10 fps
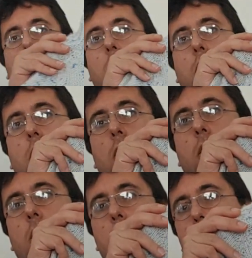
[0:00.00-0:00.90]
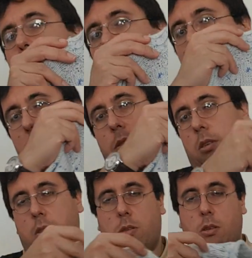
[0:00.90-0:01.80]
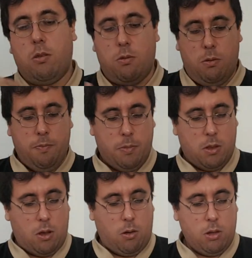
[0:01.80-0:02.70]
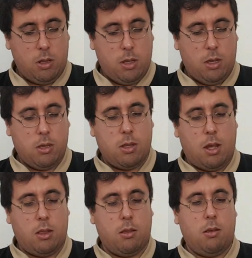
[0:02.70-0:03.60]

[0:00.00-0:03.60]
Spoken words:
The yarn is too. The only thing is that